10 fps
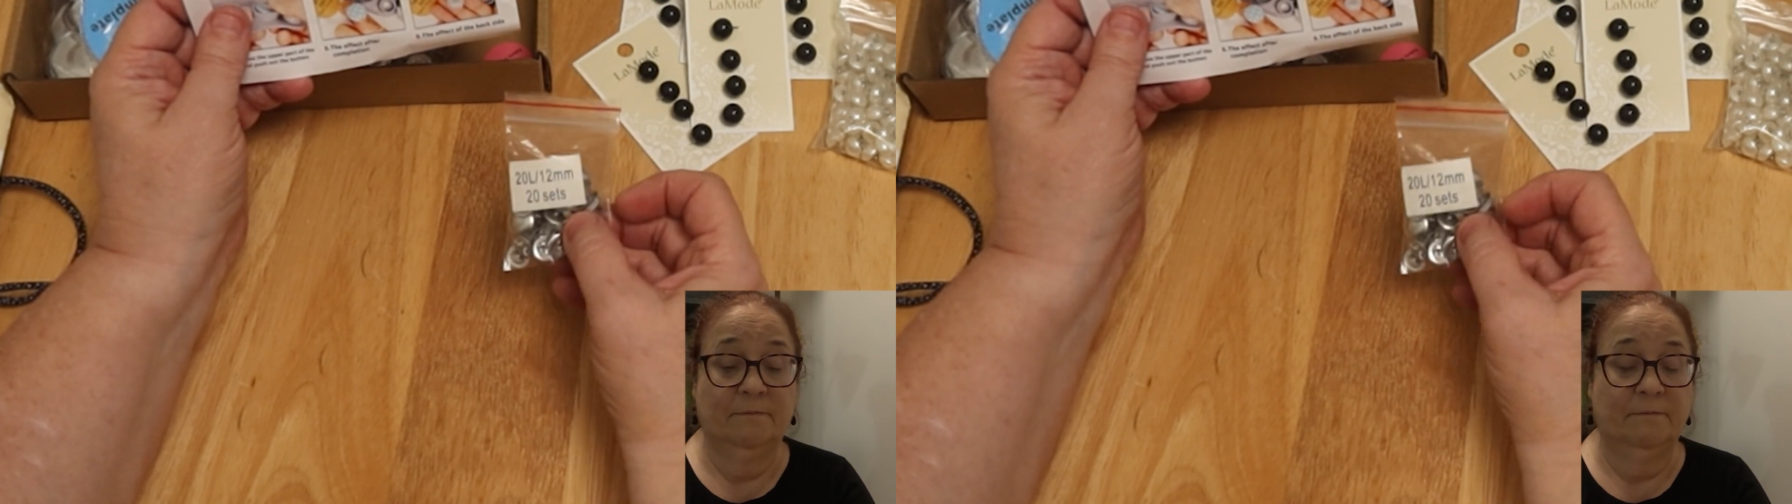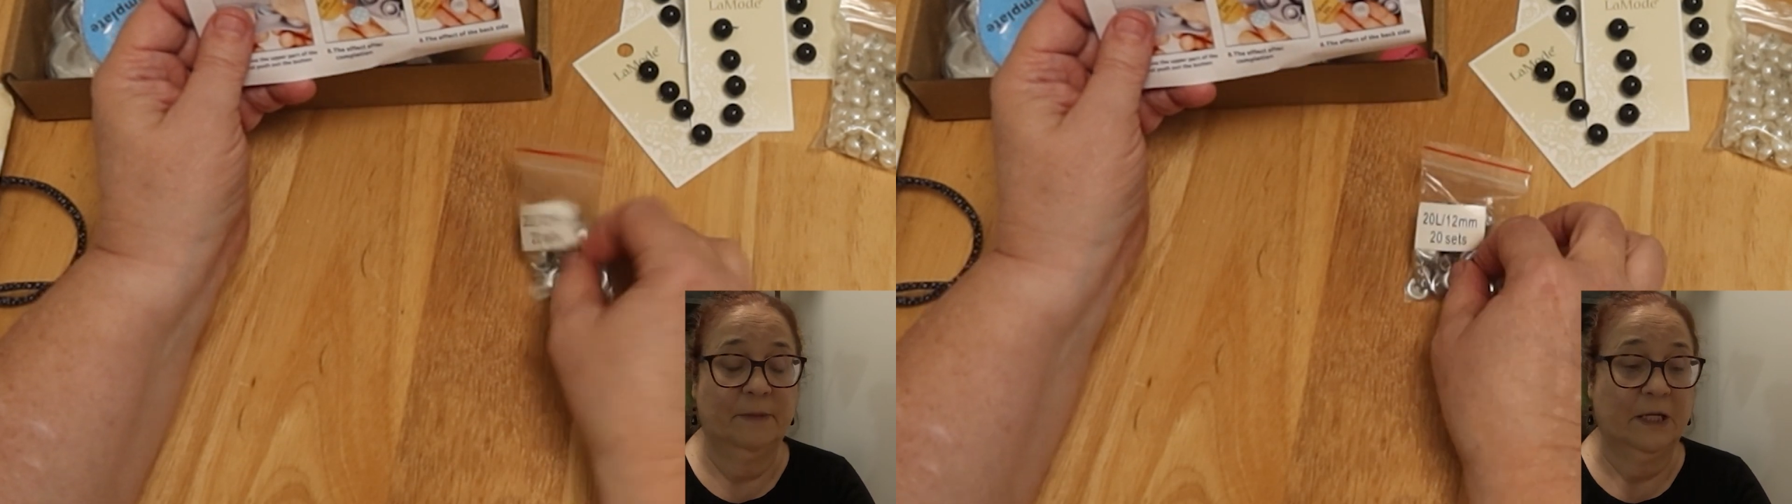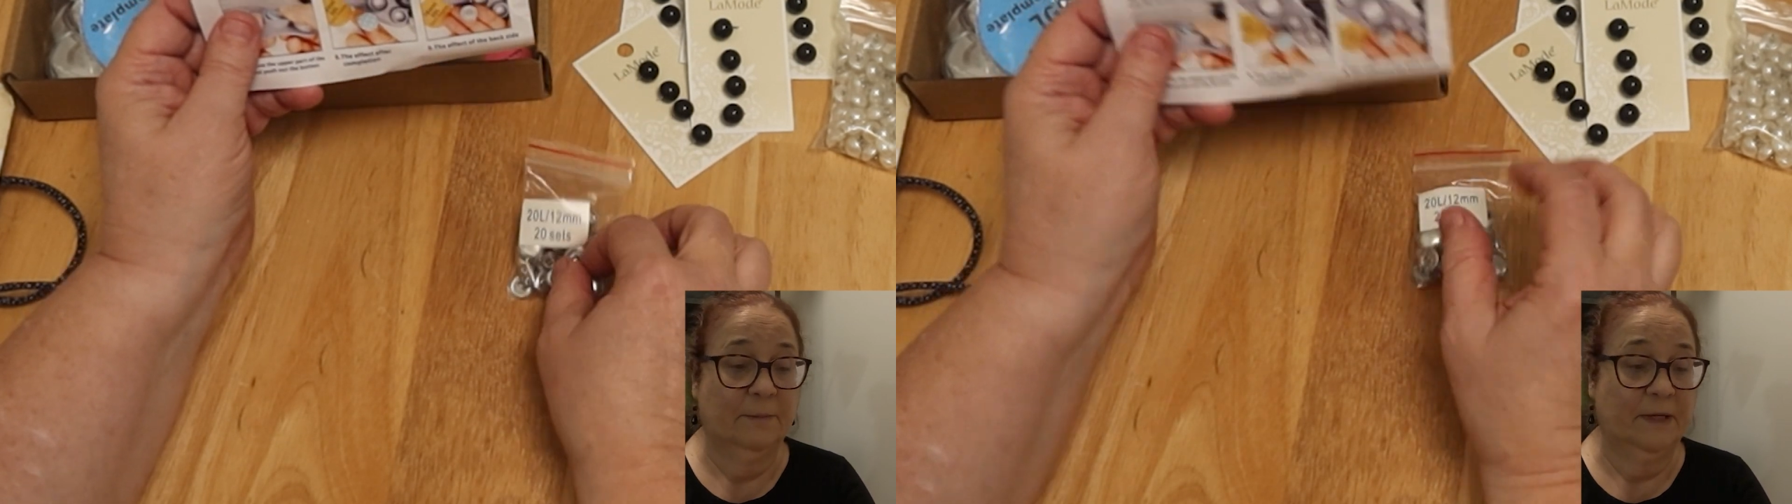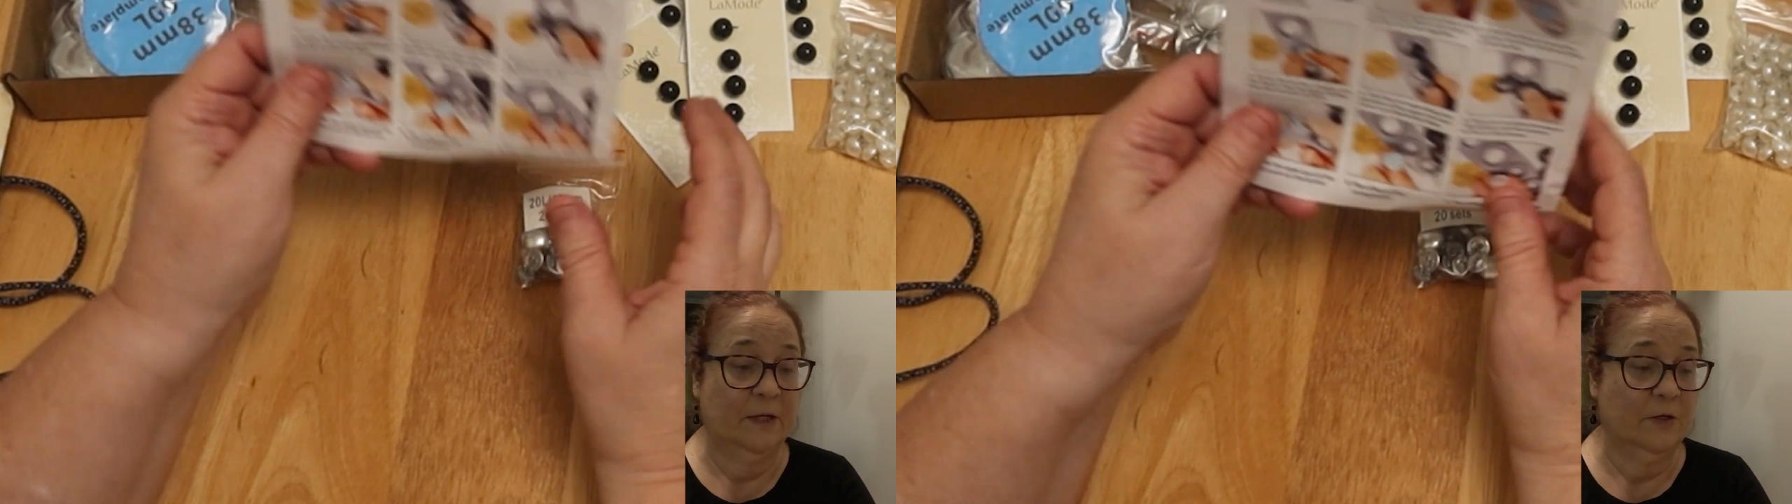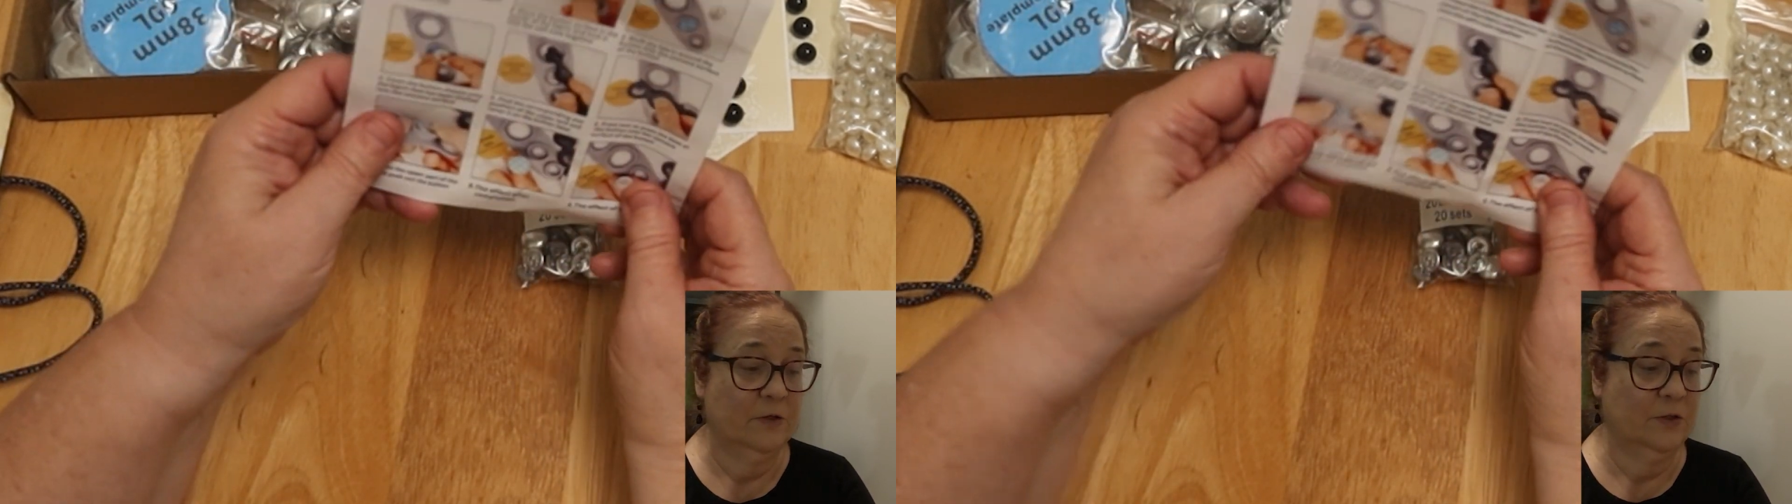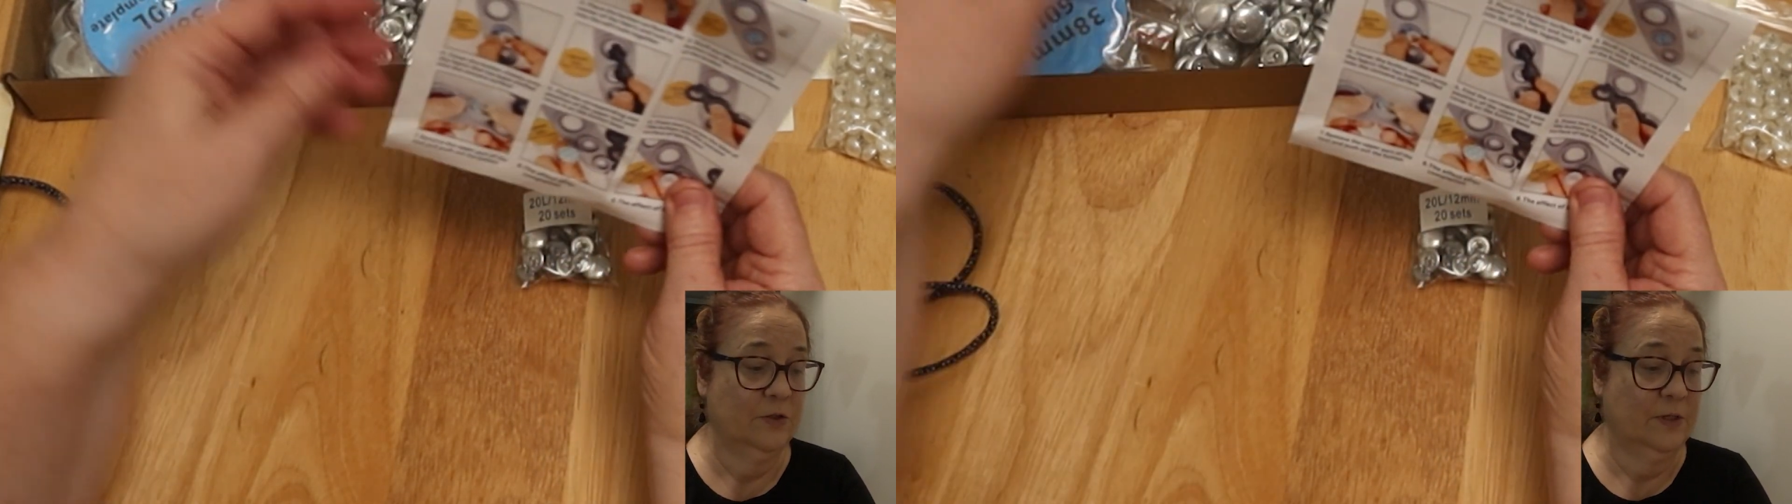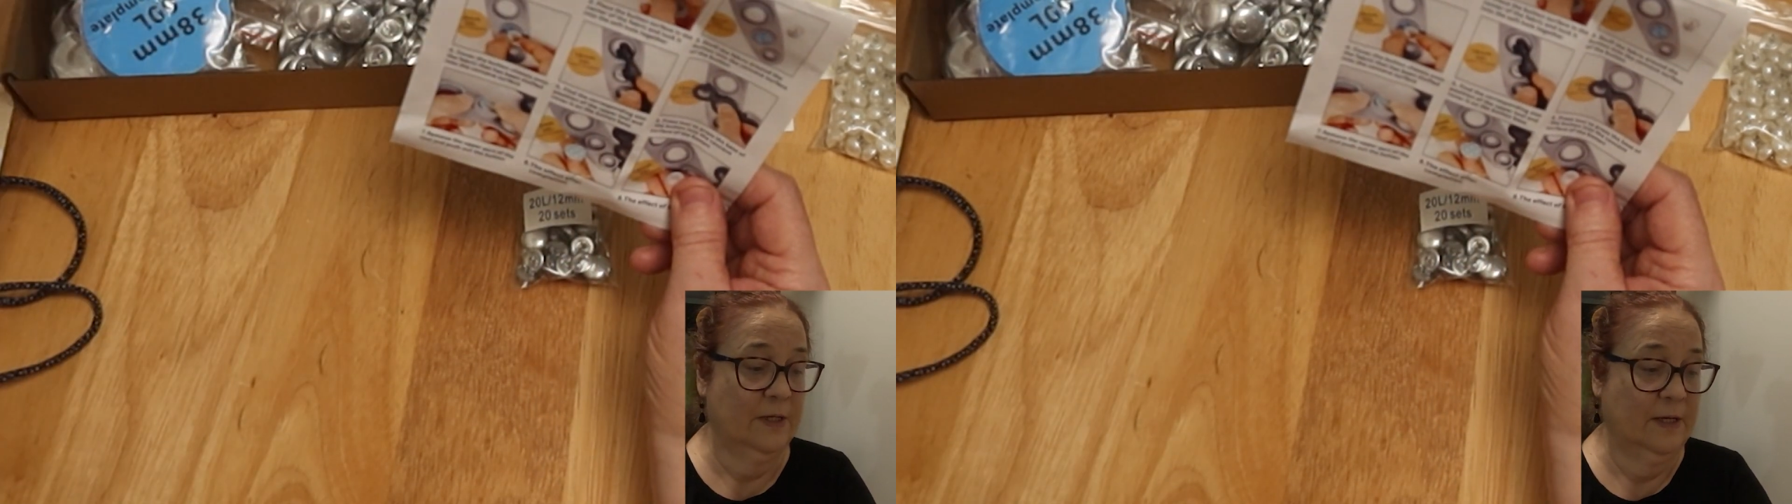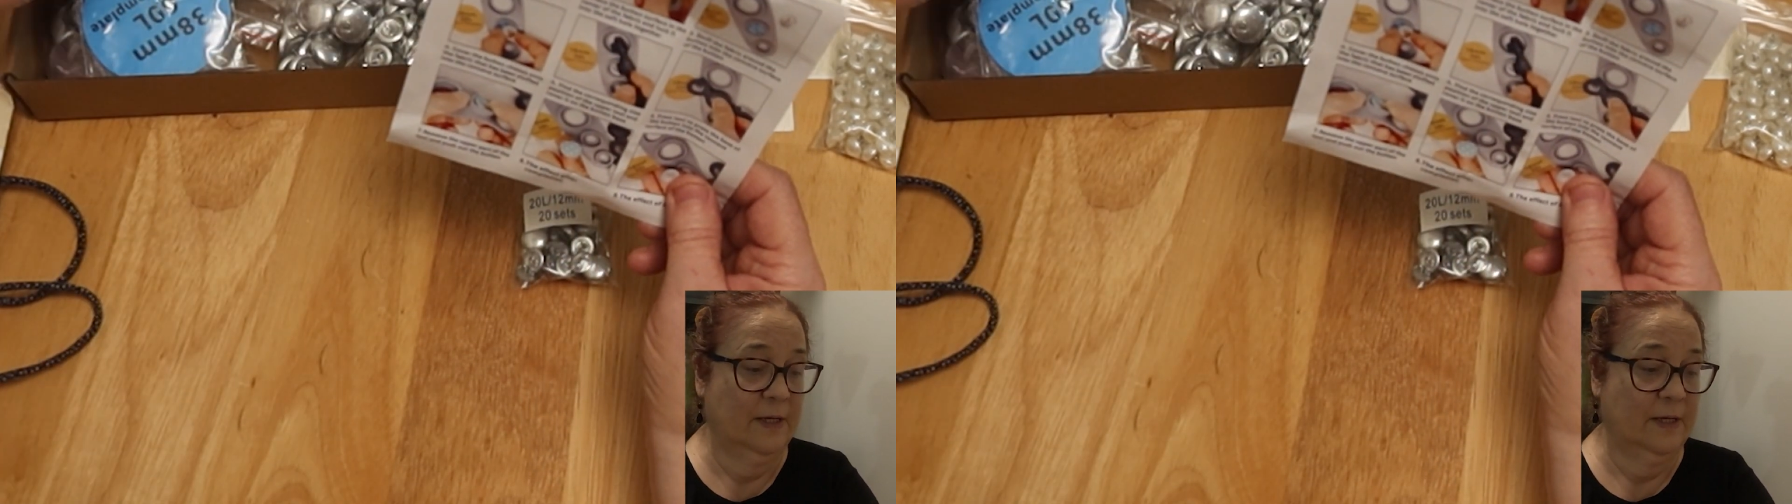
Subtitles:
millimeters.